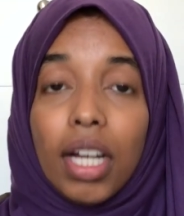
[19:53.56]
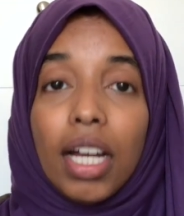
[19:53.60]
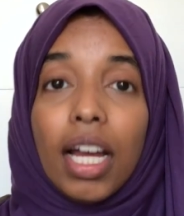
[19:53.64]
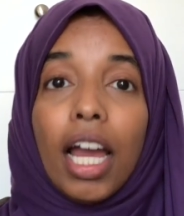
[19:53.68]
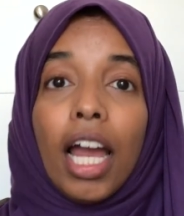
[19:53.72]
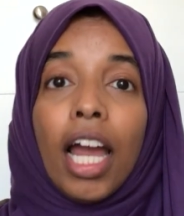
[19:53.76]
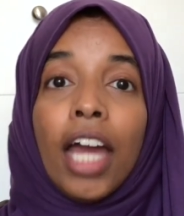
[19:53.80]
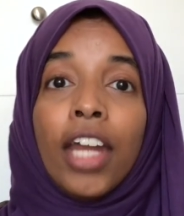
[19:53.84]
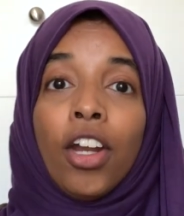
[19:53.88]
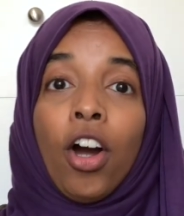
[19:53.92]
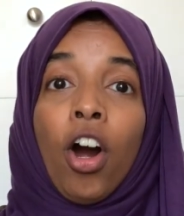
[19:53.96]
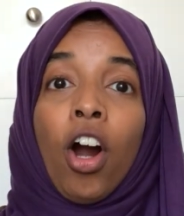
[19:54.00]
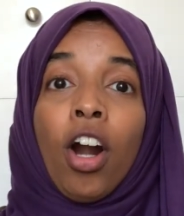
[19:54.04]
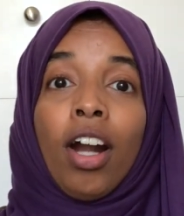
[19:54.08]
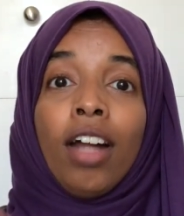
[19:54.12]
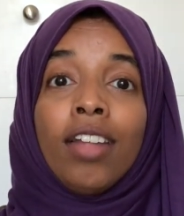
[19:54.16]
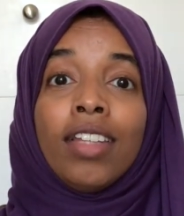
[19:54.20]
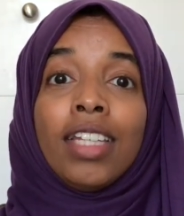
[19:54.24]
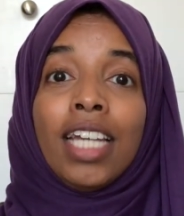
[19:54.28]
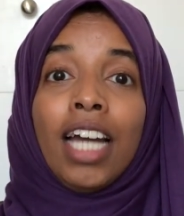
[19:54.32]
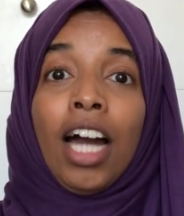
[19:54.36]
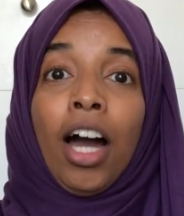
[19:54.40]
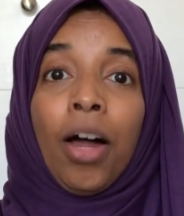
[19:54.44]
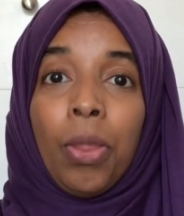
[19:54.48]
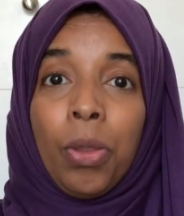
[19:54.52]
and are on
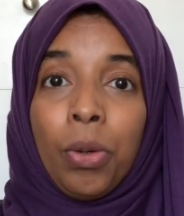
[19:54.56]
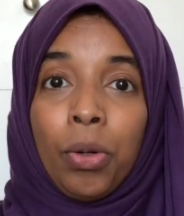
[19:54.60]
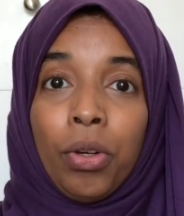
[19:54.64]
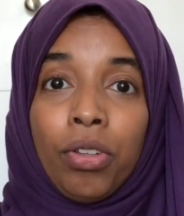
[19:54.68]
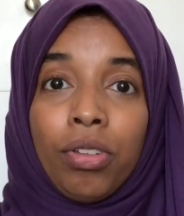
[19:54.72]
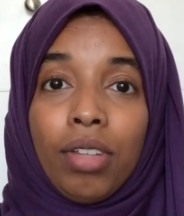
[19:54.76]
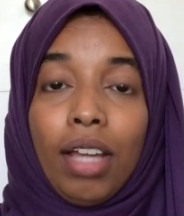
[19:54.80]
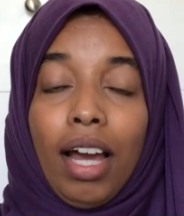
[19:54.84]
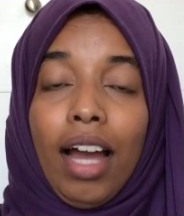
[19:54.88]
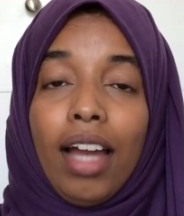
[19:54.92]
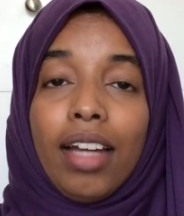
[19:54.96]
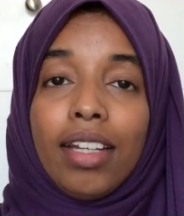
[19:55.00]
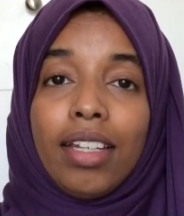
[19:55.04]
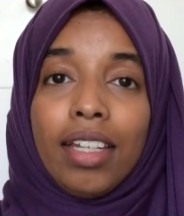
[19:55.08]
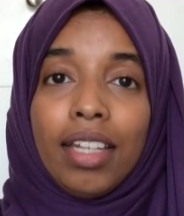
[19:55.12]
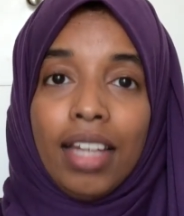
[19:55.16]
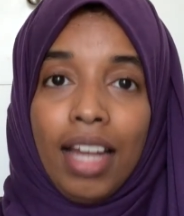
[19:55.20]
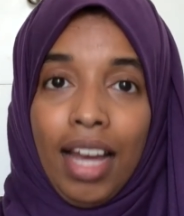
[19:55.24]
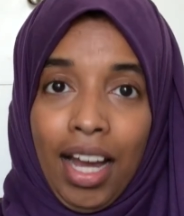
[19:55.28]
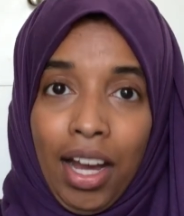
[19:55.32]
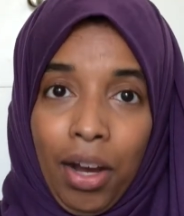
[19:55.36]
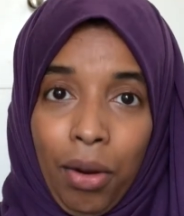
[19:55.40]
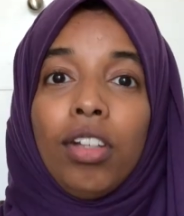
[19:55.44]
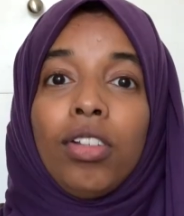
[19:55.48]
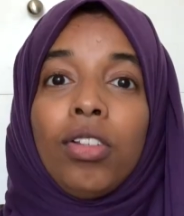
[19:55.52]
the other side
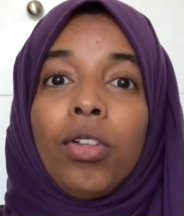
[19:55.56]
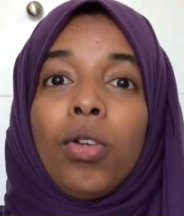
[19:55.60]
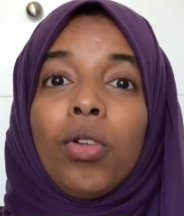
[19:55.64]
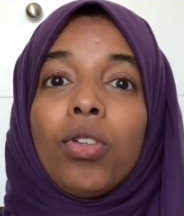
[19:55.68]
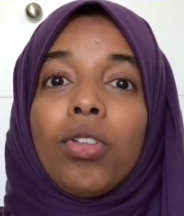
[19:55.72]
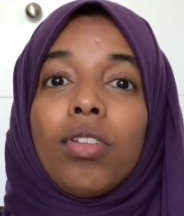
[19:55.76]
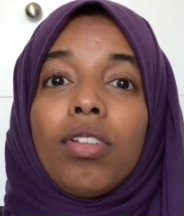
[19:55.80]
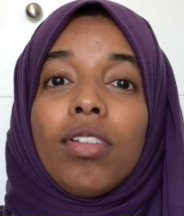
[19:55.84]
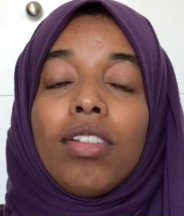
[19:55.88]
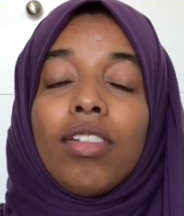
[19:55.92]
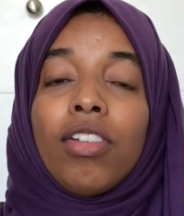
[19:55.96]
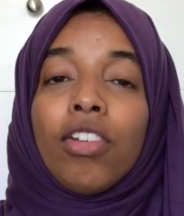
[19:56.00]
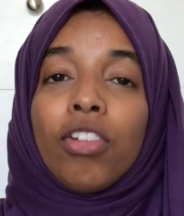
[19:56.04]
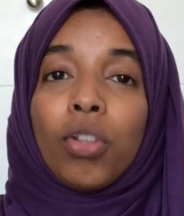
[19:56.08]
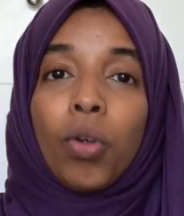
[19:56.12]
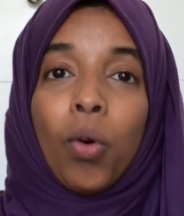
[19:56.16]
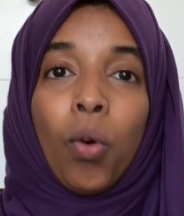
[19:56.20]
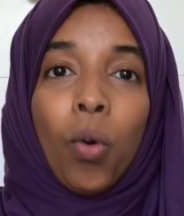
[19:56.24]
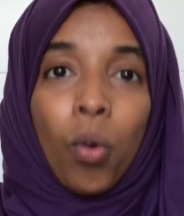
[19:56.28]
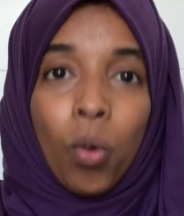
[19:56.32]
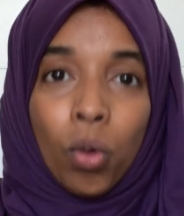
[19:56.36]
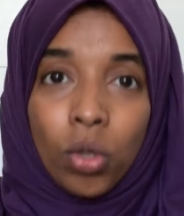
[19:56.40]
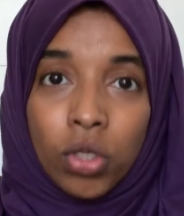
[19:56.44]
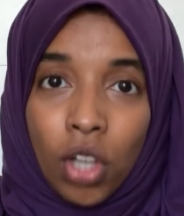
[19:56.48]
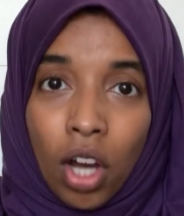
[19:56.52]
now. So just
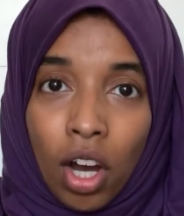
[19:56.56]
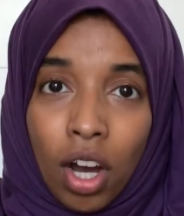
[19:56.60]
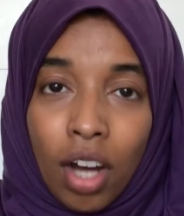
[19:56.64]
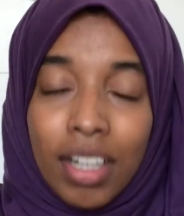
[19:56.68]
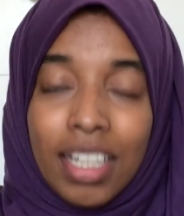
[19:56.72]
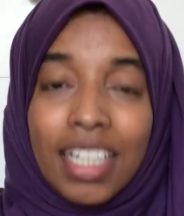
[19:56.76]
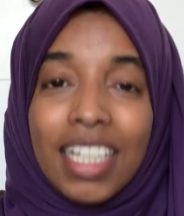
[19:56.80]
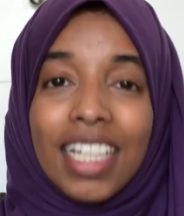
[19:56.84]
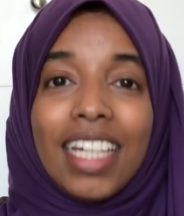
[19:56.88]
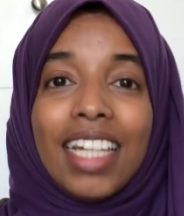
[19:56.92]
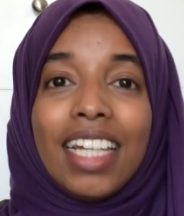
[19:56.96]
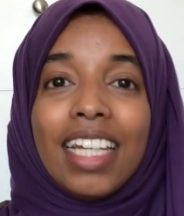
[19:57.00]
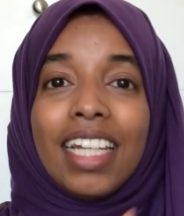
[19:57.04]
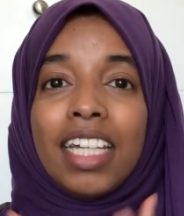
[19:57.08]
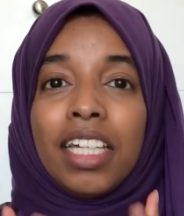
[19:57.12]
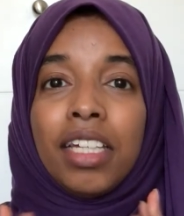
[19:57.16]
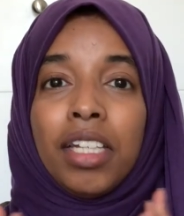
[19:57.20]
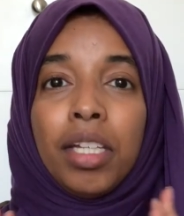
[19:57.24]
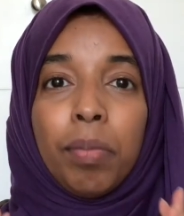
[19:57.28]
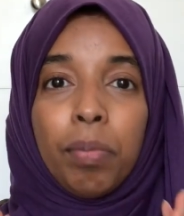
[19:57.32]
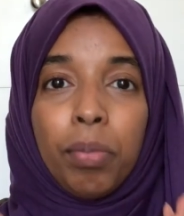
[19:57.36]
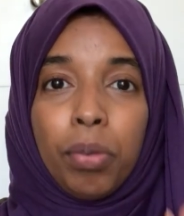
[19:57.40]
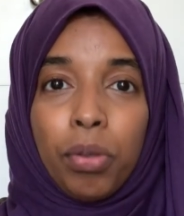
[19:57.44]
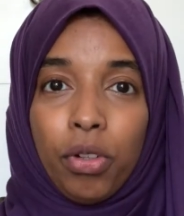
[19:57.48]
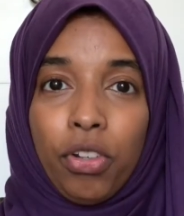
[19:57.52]
hold on,
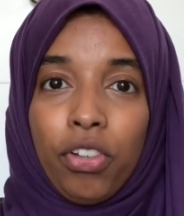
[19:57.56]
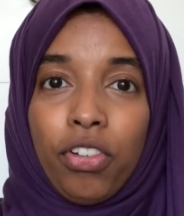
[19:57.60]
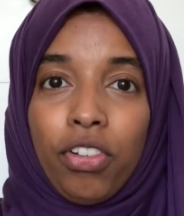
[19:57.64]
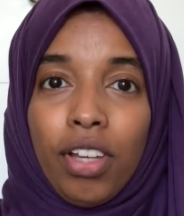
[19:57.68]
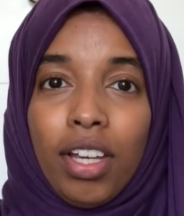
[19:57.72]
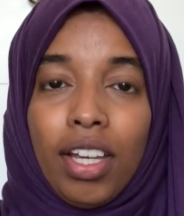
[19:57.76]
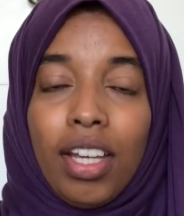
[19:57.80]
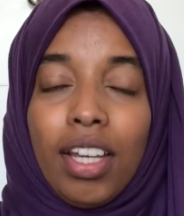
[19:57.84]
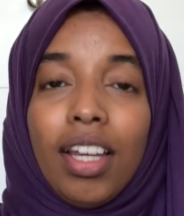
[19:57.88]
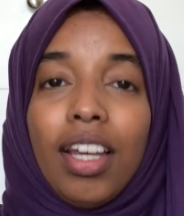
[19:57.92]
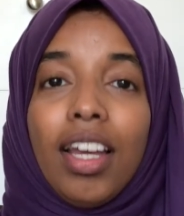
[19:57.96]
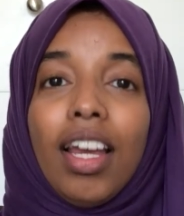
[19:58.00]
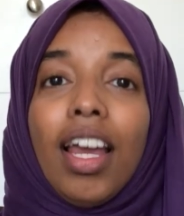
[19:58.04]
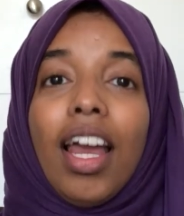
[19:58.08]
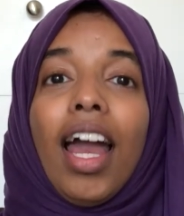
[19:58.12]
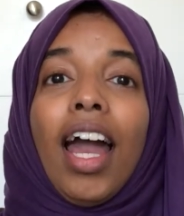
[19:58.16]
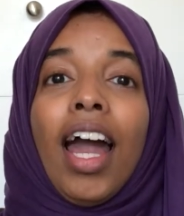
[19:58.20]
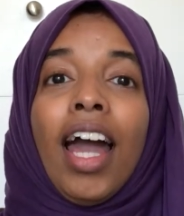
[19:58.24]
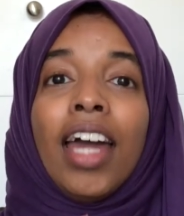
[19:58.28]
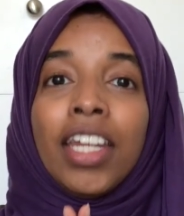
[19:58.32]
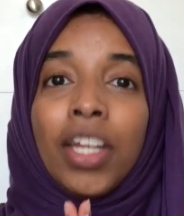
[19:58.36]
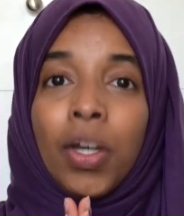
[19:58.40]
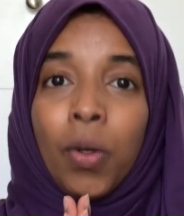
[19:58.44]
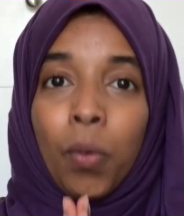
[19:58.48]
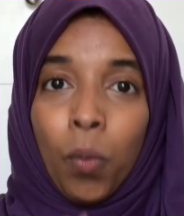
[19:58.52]
keep pushing,
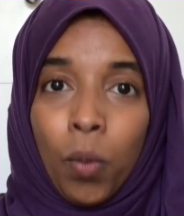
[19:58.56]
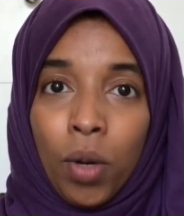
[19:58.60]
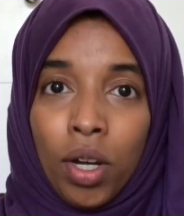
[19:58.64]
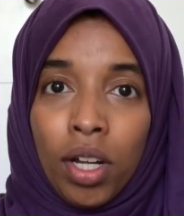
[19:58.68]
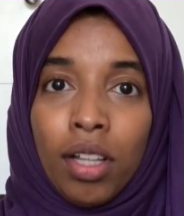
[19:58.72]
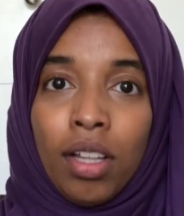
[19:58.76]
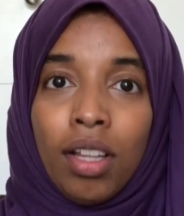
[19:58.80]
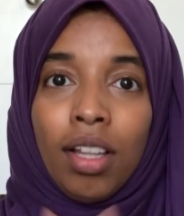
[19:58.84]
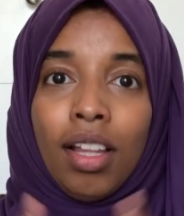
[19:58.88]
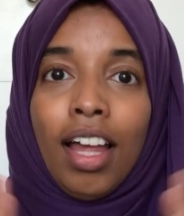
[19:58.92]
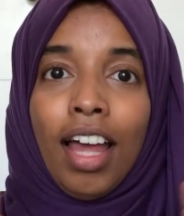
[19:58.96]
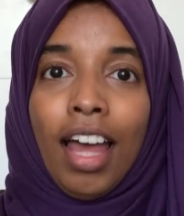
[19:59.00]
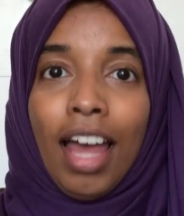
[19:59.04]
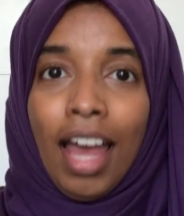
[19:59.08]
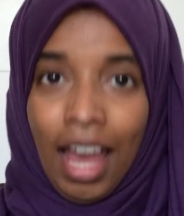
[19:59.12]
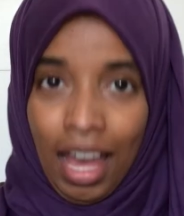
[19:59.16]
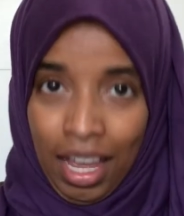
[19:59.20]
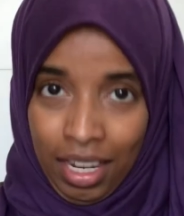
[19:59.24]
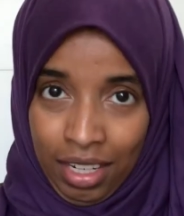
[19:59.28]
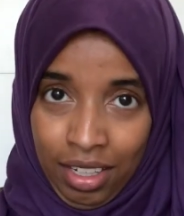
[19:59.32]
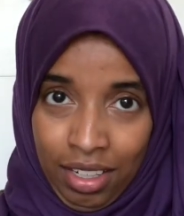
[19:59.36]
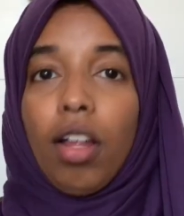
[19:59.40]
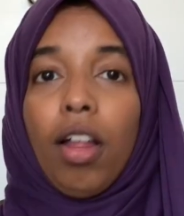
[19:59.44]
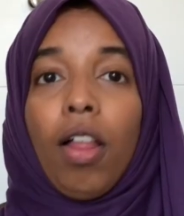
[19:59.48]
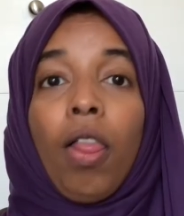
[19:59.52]
and it will
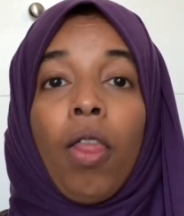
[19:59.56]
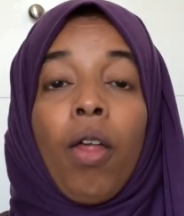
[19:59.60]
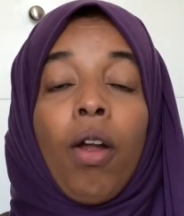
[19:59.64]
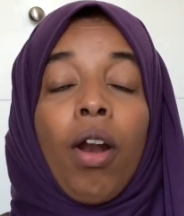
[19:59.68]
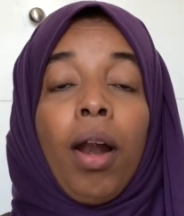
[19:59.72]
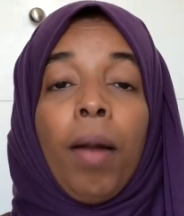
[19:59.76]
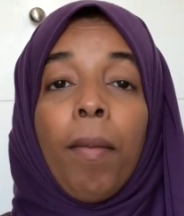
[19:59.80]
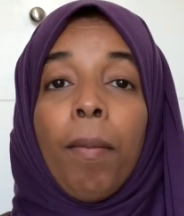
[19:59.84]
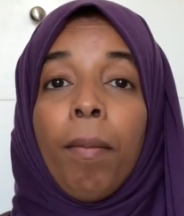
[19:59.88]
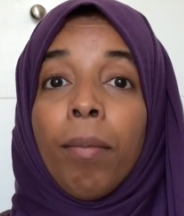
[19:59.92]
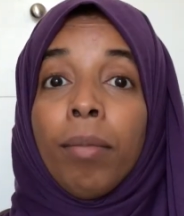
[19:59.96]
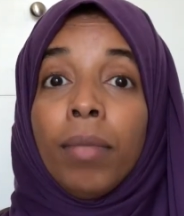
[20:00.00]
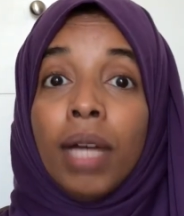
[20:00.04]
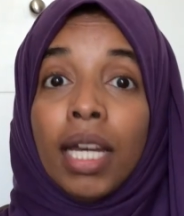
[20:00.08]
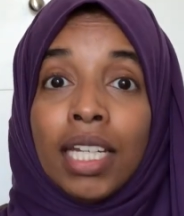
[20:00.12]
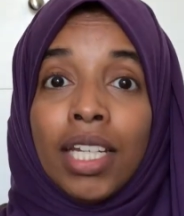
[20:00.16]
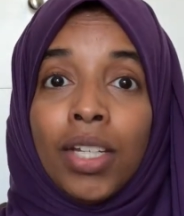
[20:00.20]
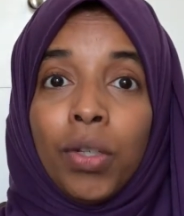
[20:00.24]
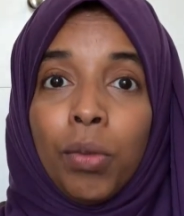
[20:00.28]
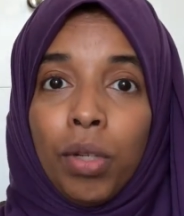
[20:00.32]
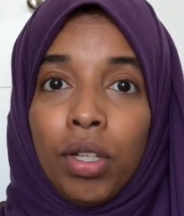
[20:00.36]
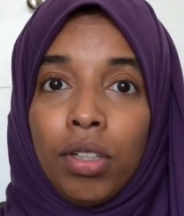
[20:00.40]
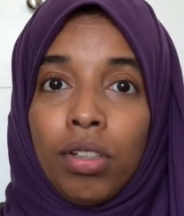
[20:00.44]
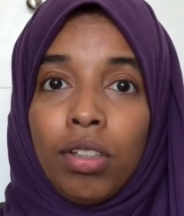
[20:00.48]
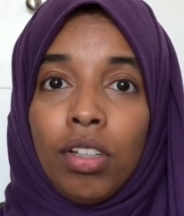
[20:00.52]
end. There are many
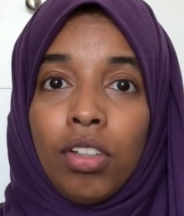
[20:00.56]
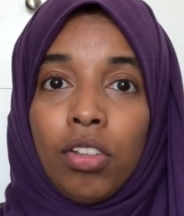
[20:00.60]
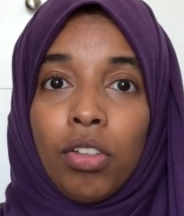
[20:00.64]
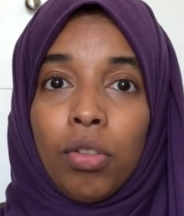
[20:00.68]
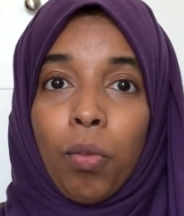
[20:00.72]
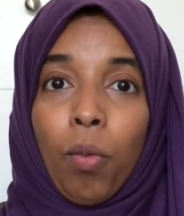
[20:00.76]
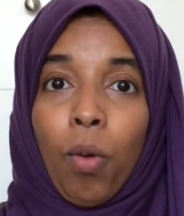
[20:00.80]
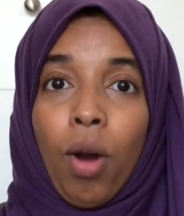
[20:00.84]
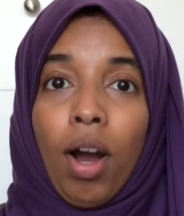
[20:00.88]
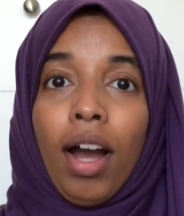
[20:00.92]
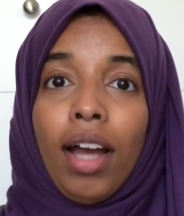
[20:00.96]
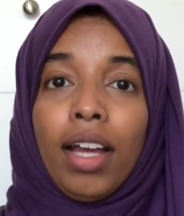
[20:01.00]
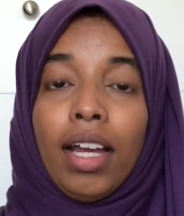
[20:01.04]
reasons why